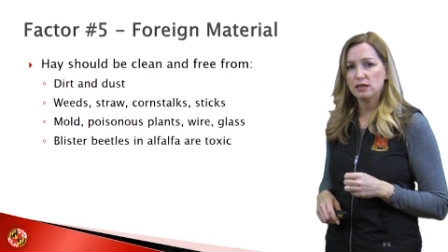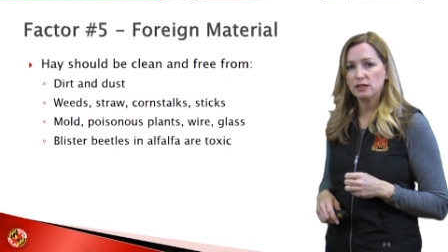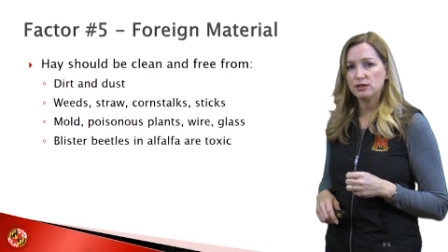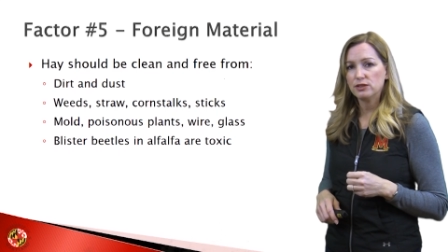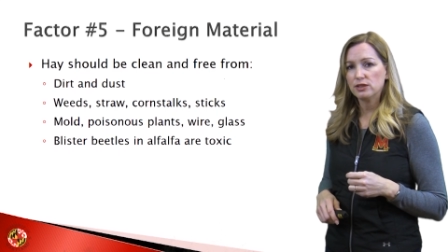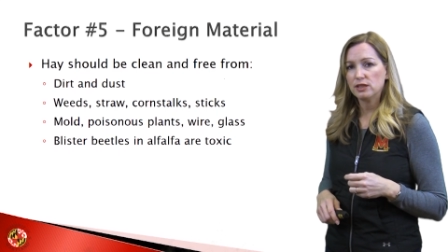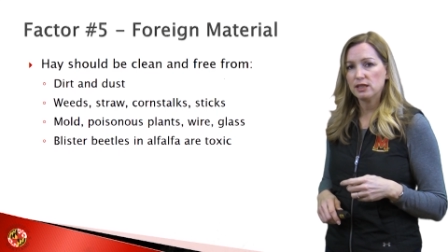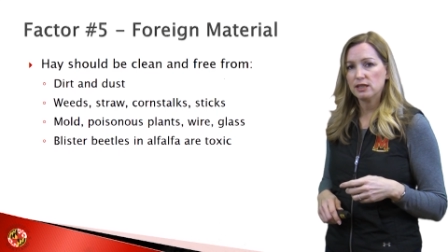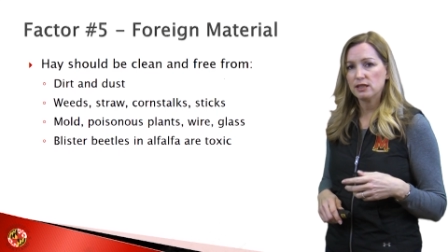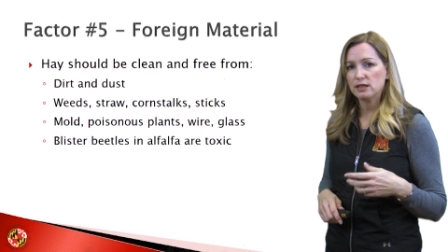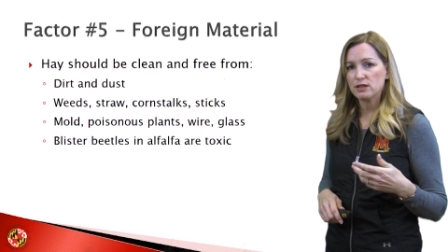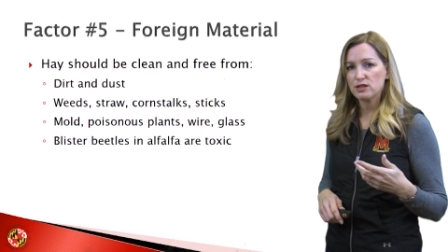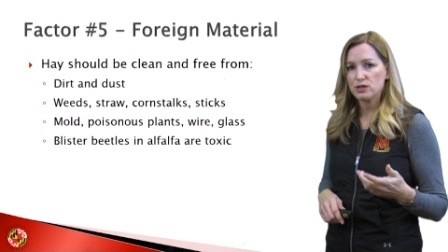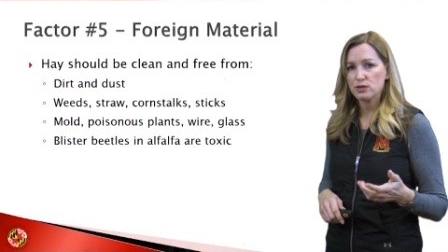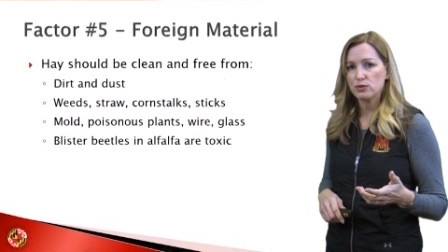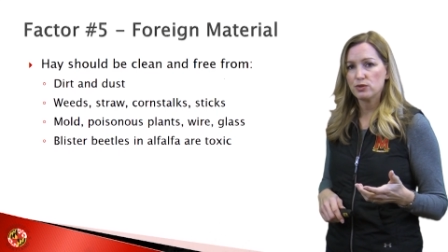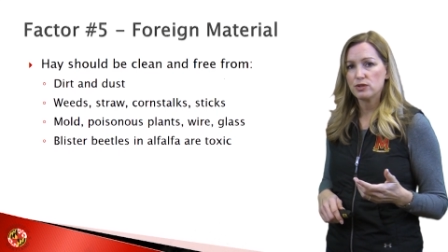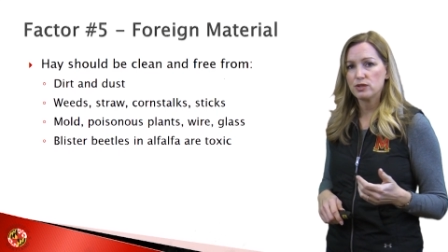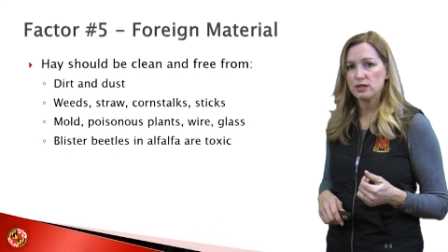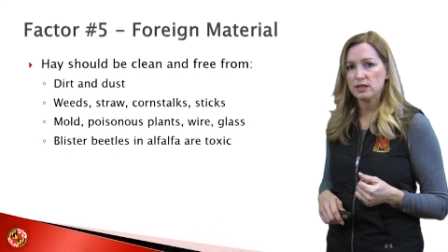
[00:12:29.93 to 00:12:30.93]
you're getting a
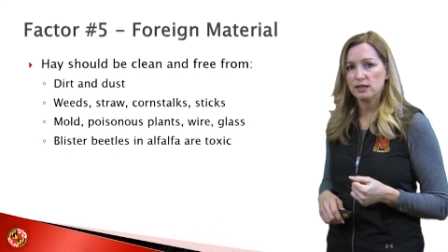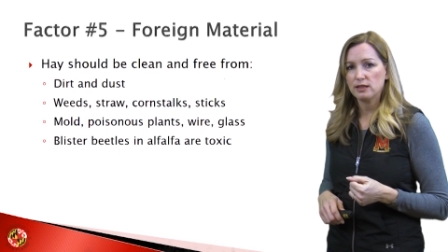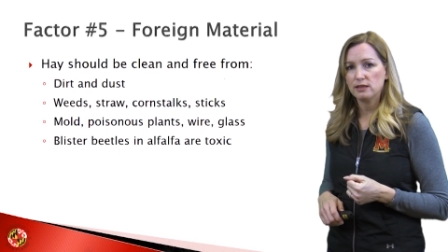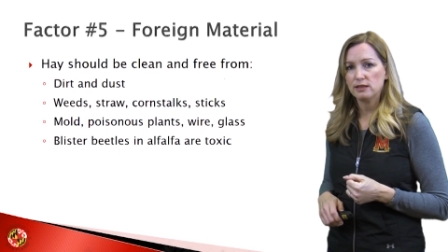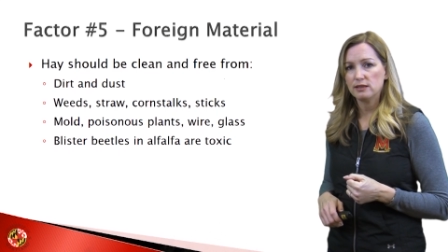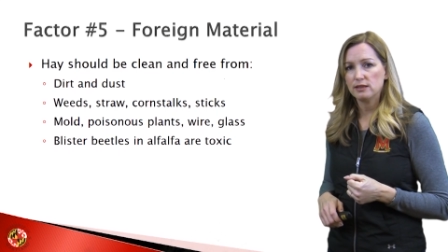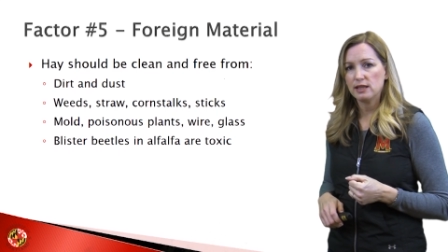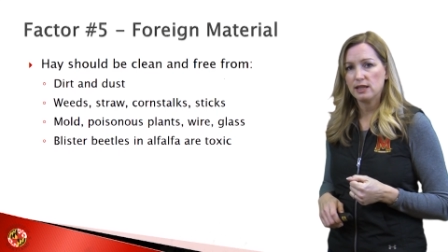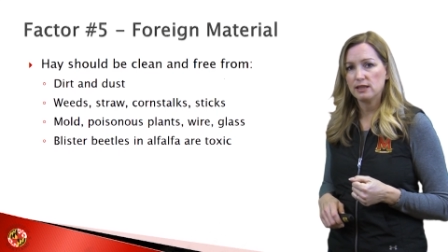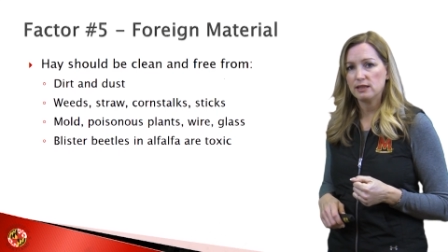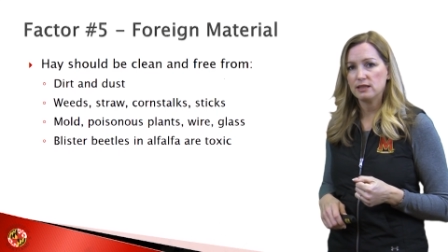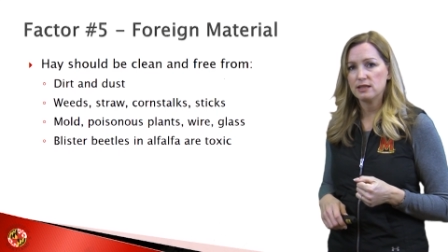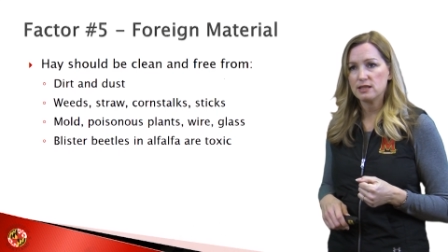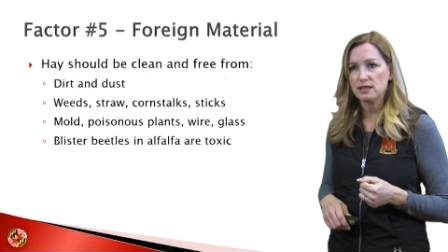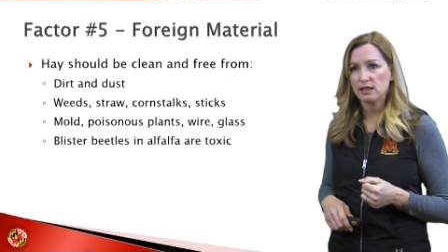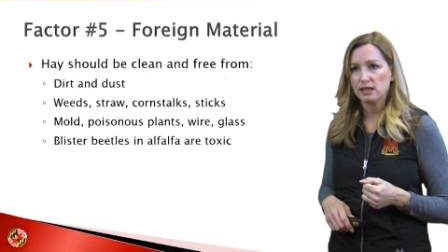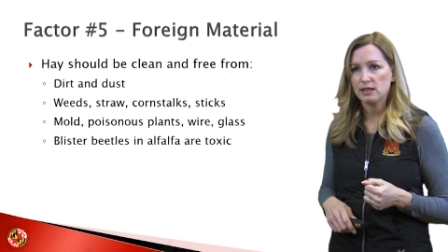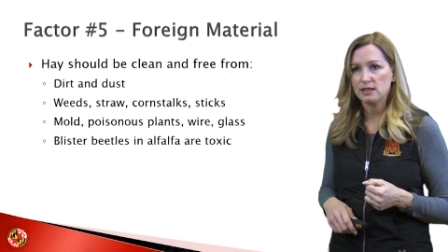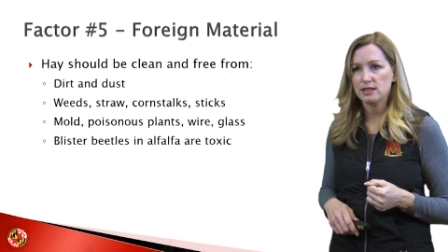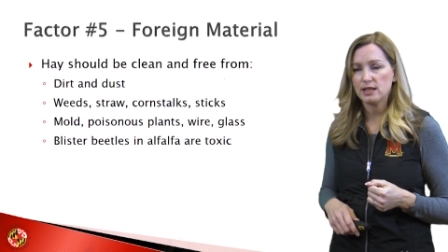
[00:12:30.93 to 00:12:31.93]
source that
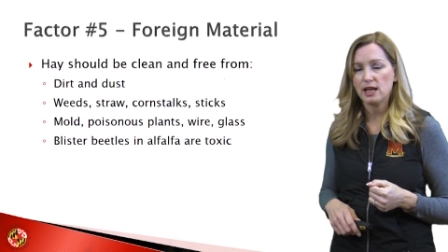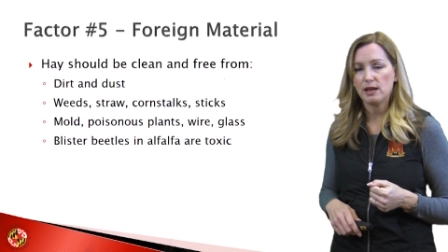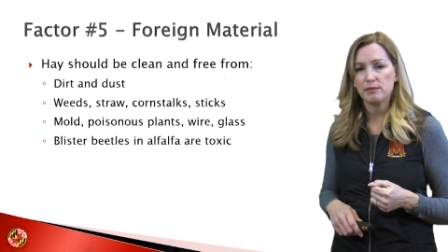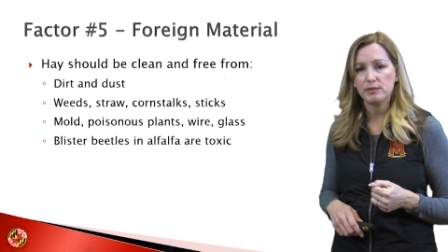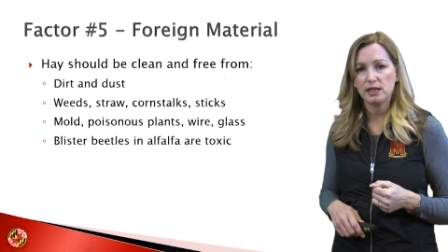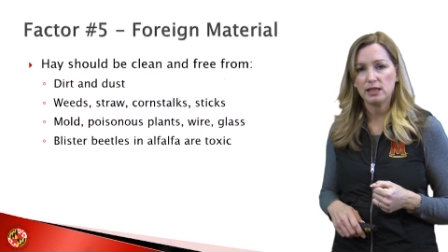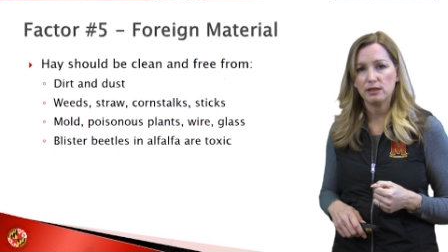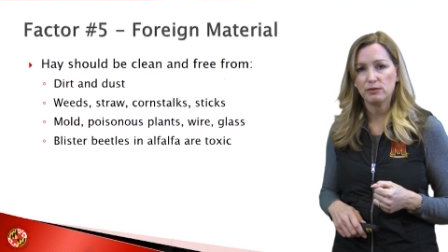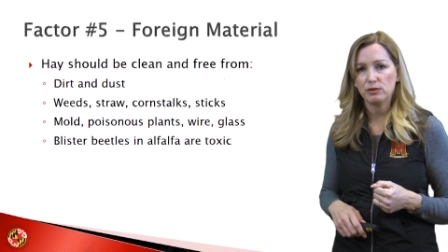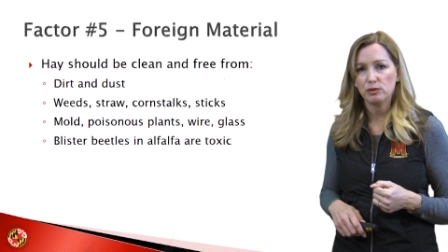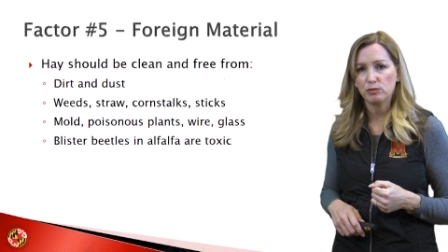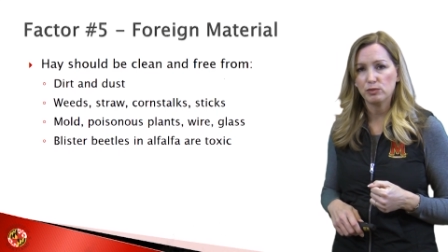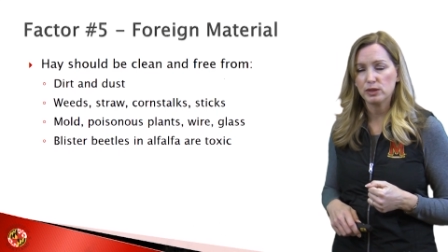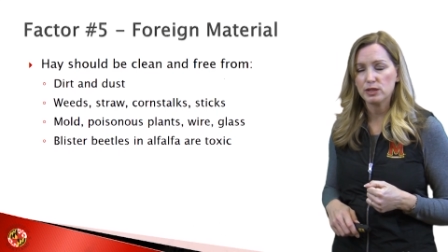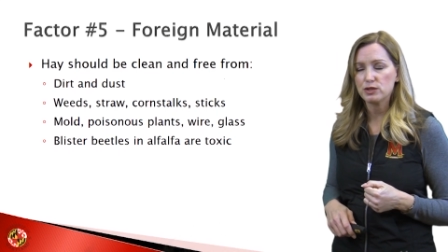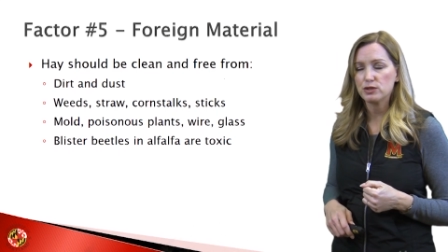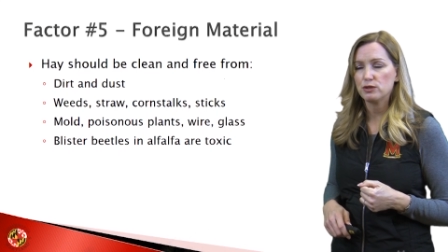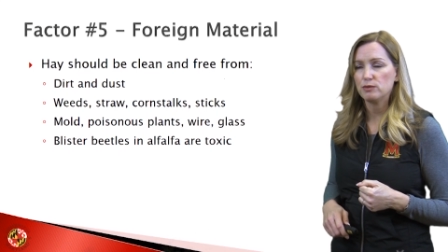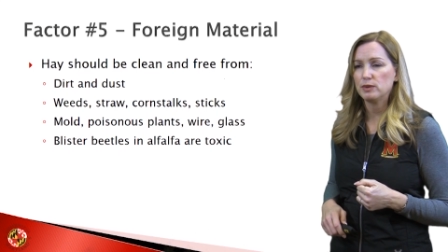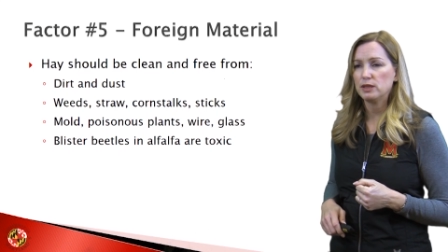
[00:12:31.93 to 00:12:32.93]
isn't contaminated with
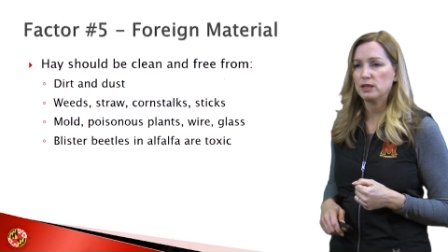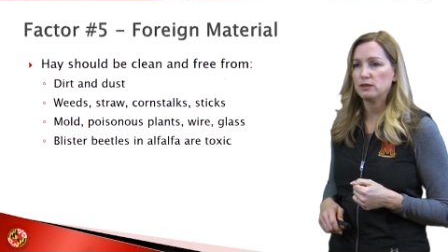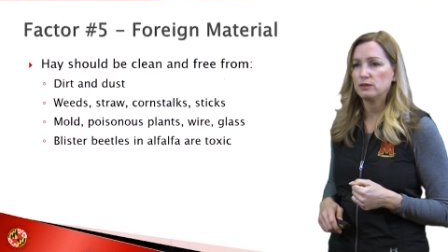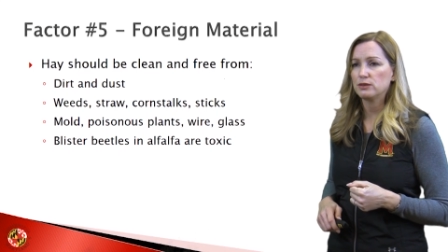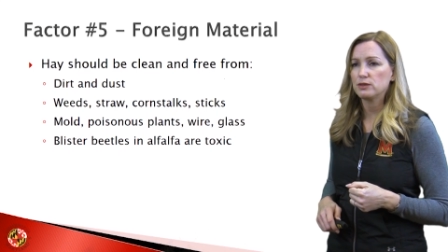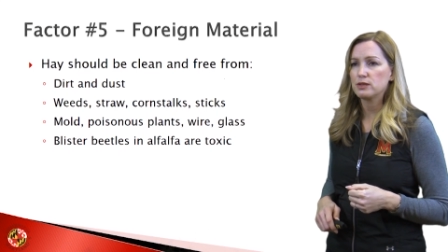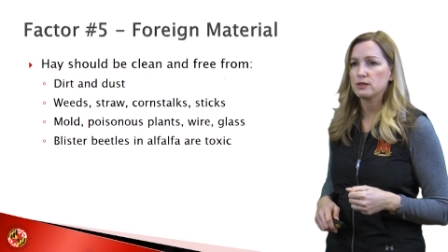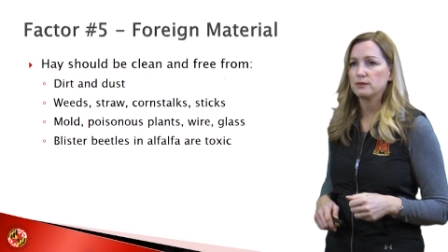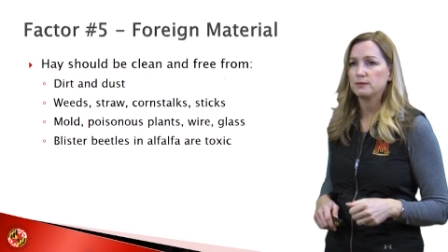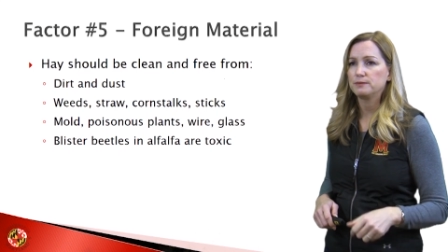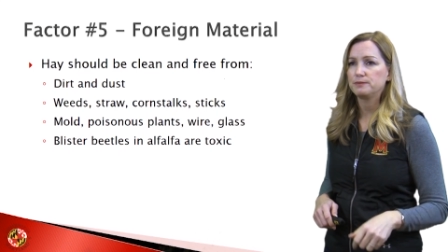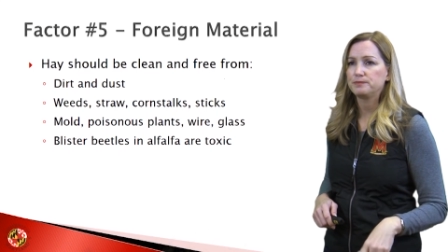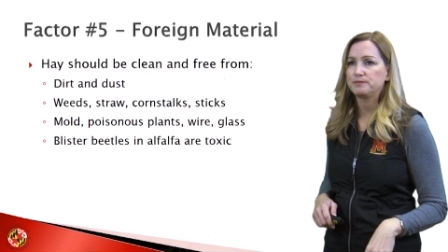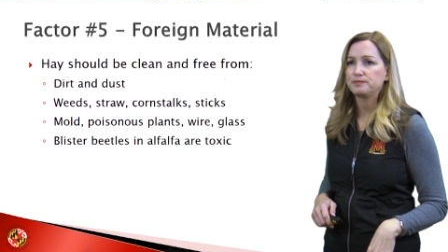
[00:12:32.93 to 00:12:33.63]
blister beetles.